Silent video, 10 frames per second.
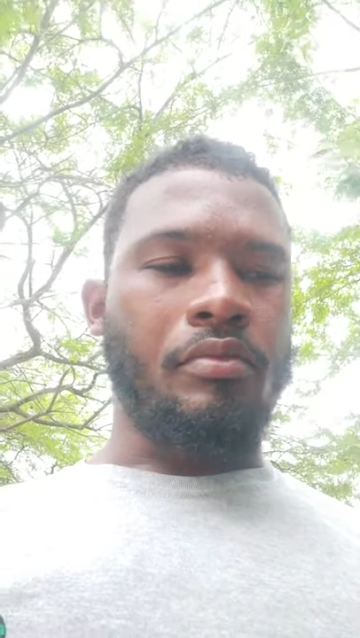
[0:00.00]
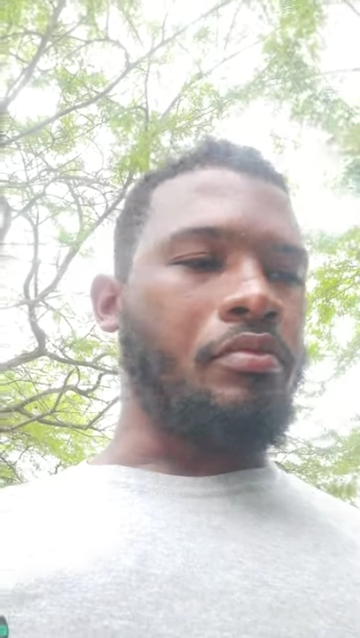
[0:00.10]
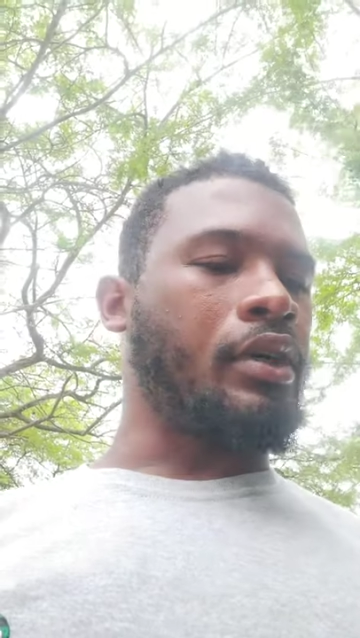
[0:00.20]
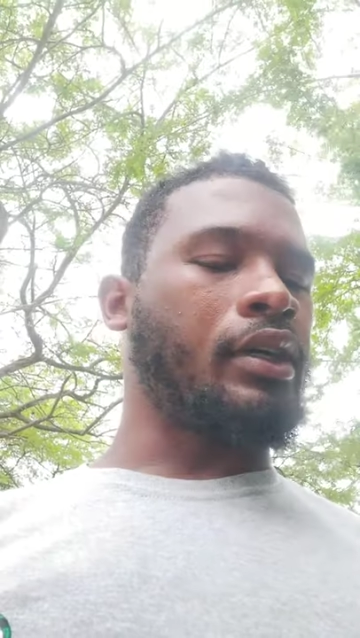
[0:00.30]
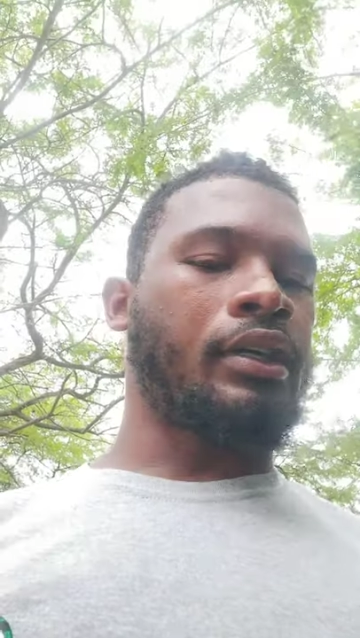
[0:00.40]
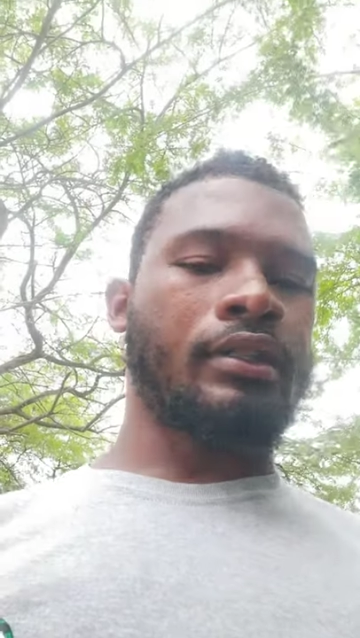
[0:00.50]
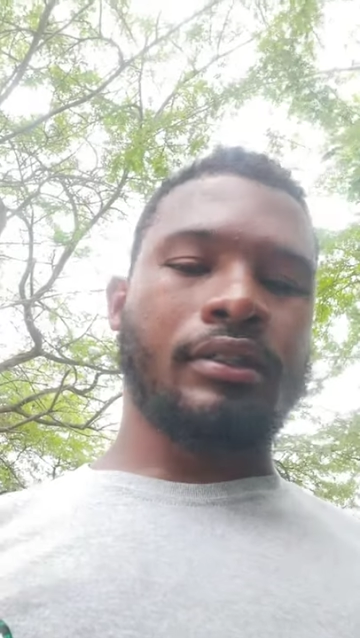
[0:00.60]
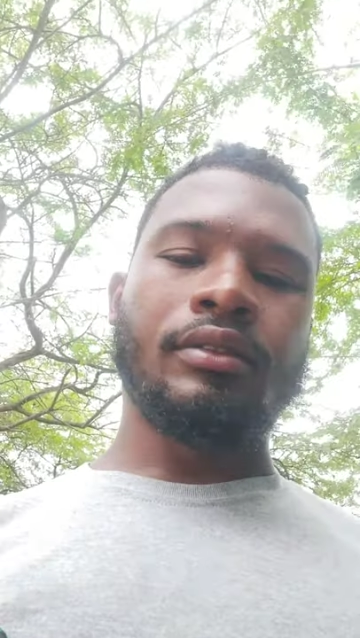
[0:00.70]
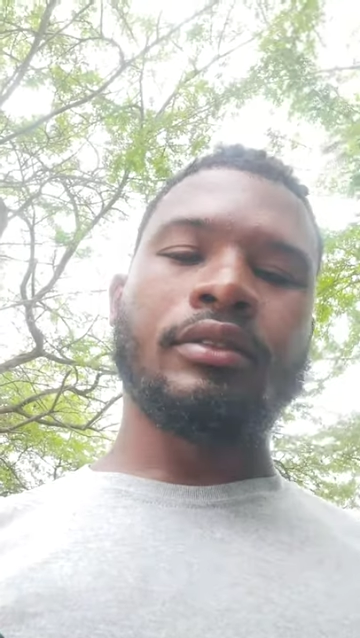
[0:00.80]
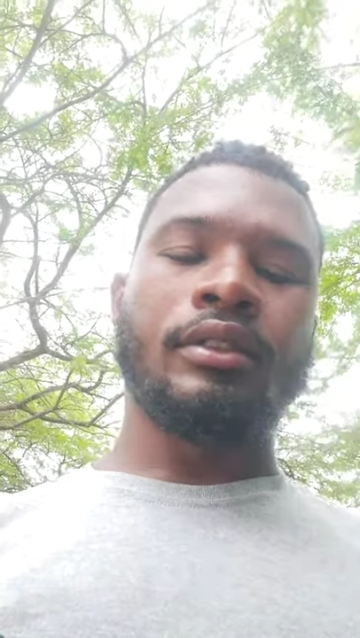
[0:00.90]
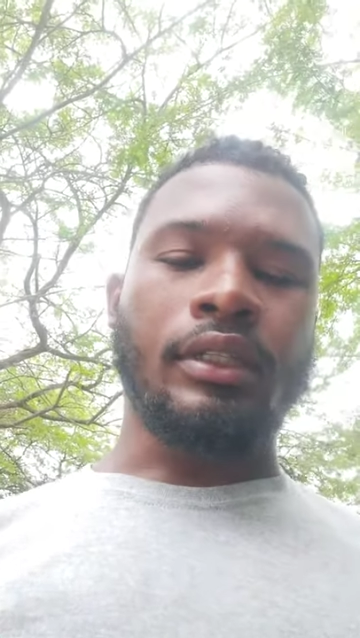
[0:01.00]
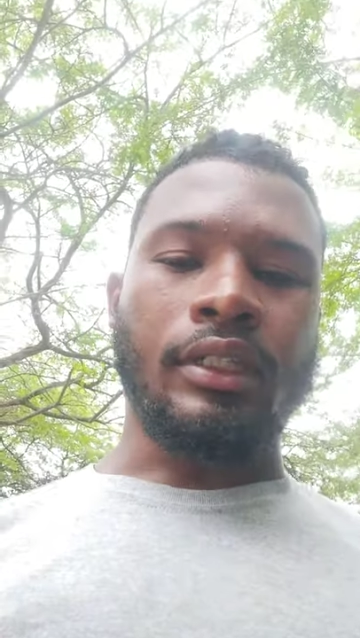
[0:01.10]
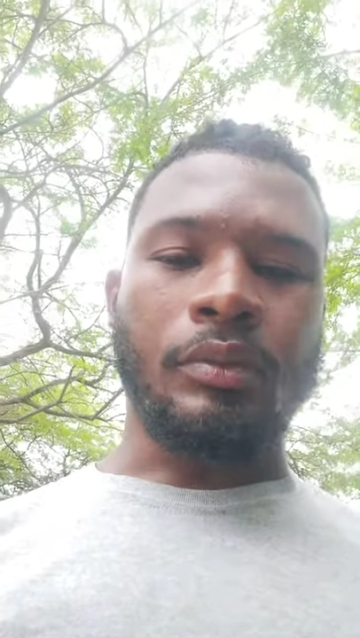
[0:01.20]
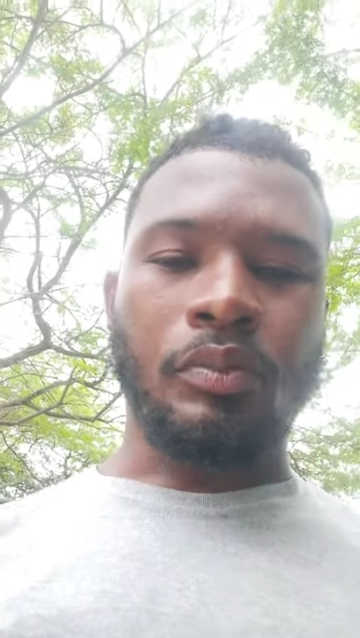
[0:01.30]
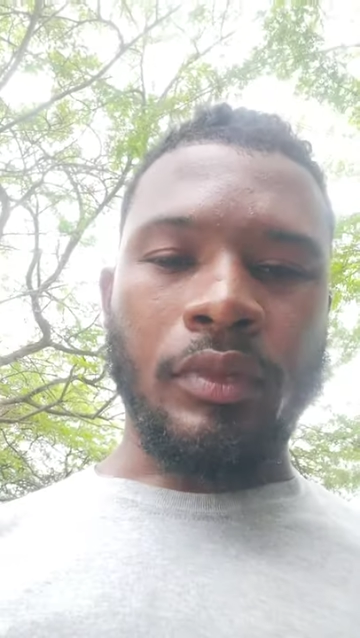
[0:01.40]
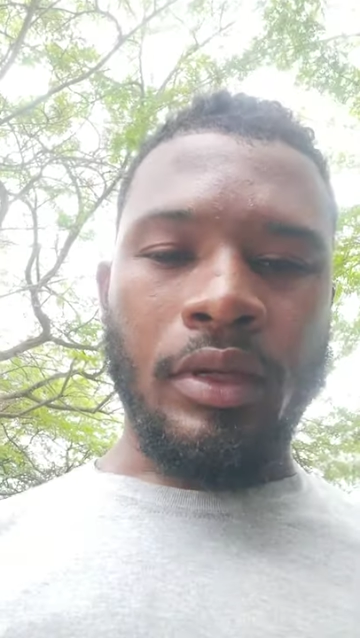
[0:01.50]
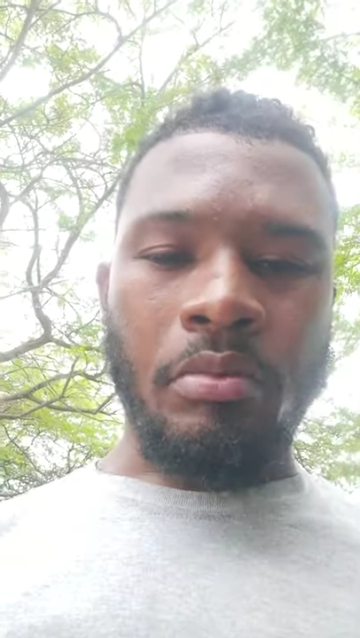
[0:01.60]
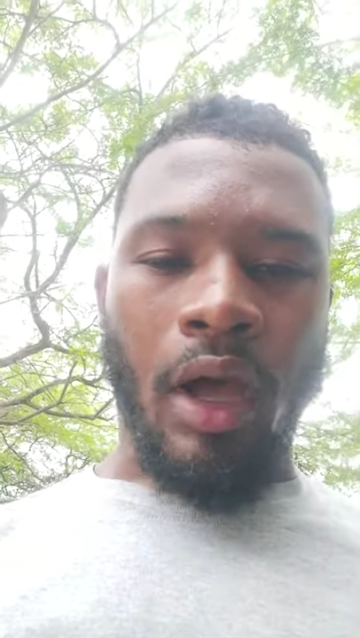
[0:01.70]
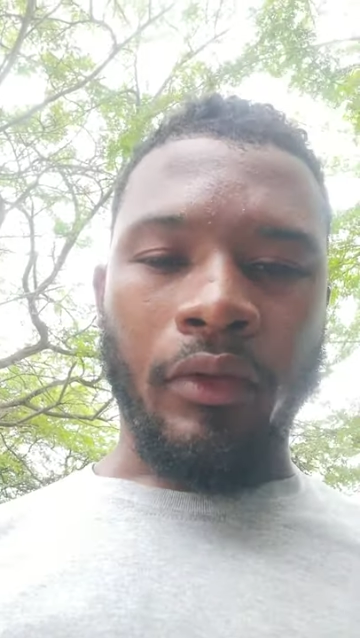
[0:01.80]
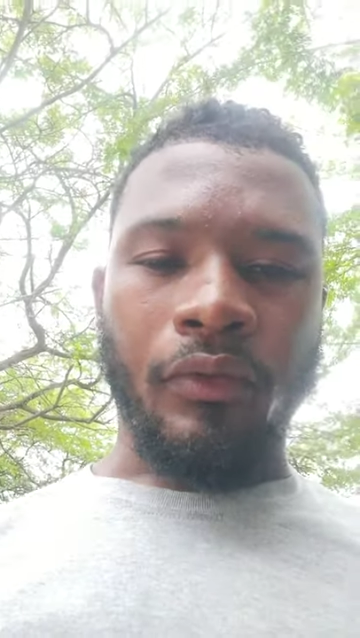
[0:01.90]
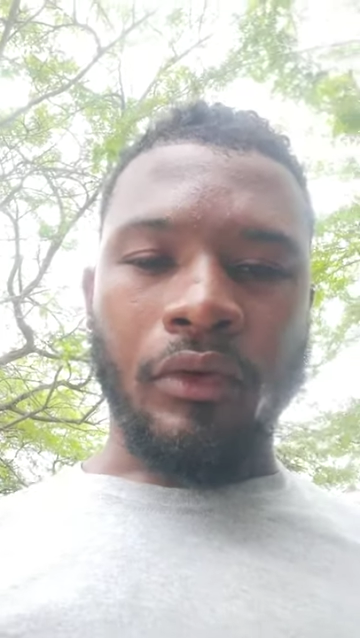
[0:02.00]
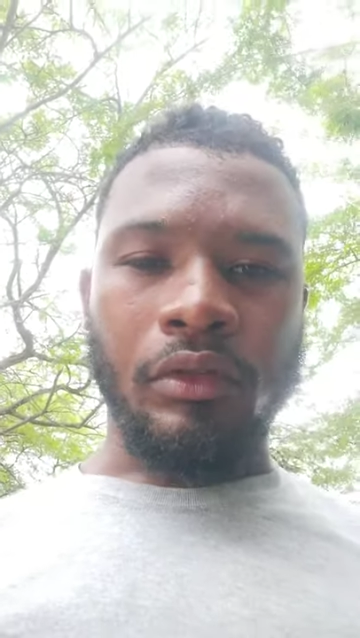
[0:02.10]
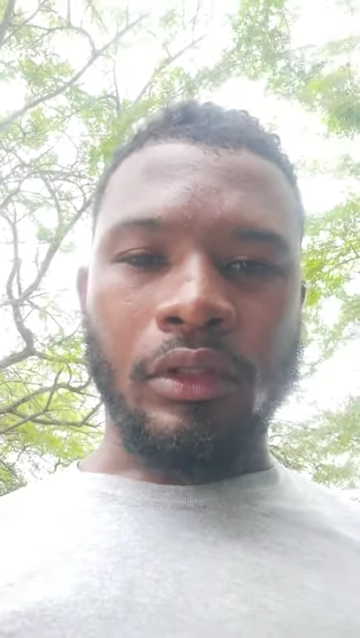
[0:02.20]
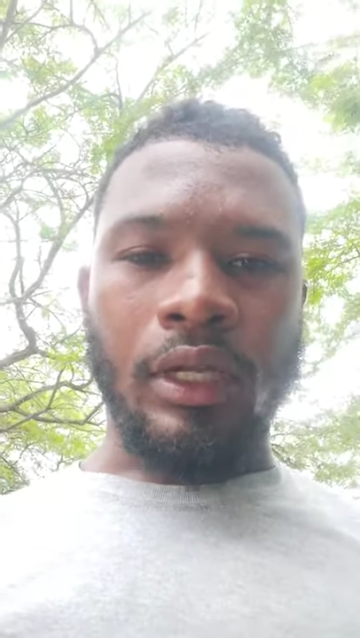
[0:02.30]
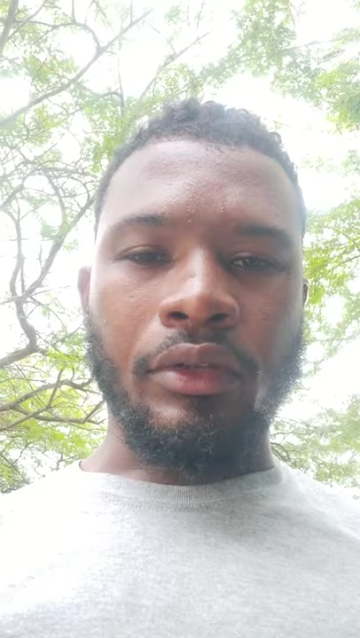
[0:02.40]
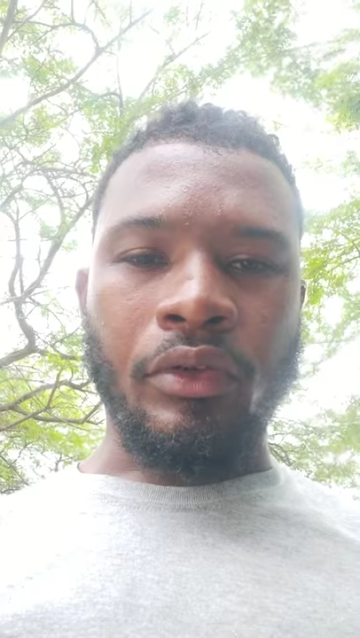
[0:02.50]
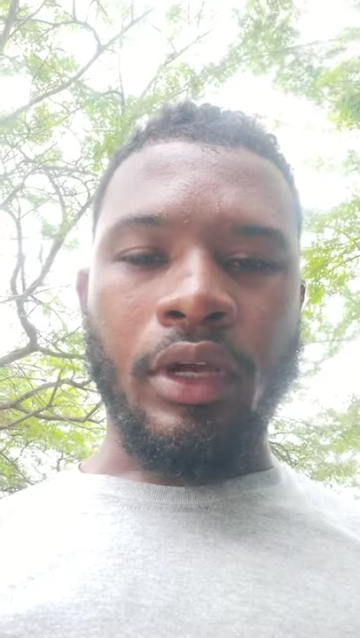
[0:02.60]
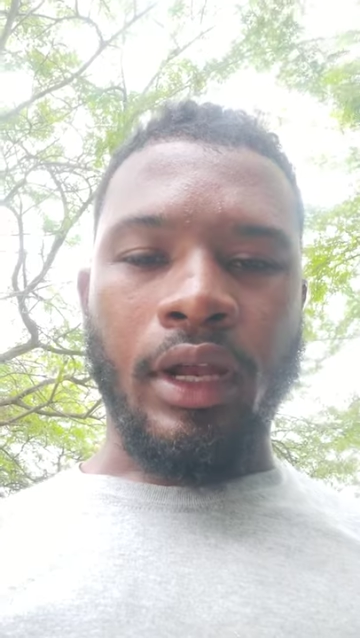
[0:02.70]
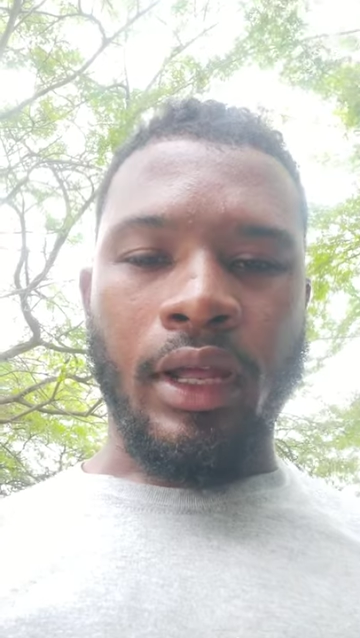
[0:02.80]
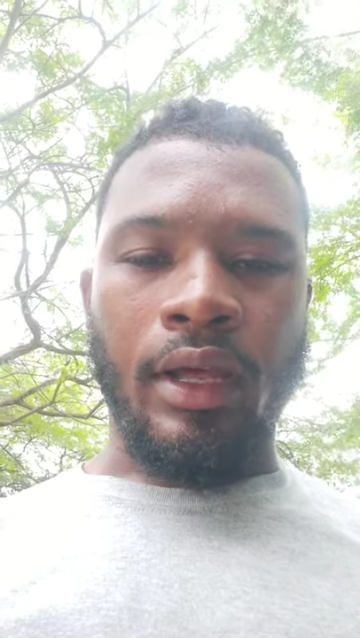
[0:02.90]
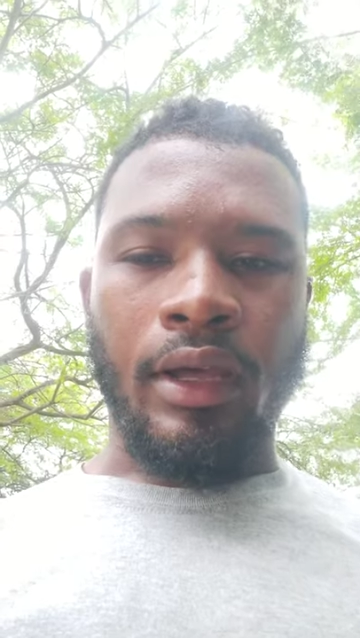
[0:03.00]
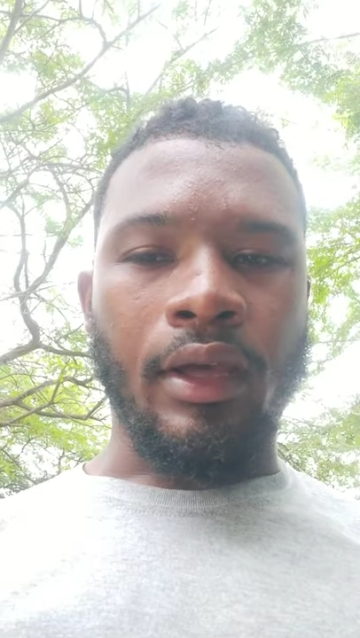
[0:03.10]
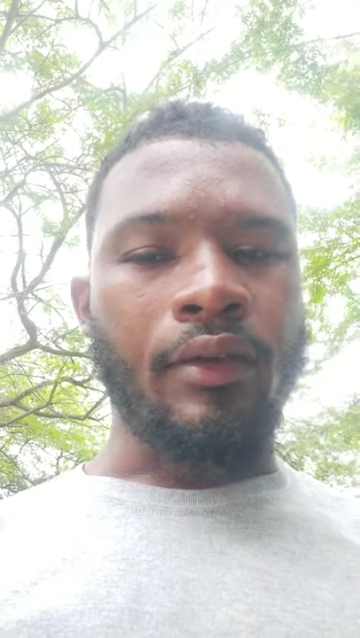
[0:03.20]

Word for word: but just being mindful that you gotta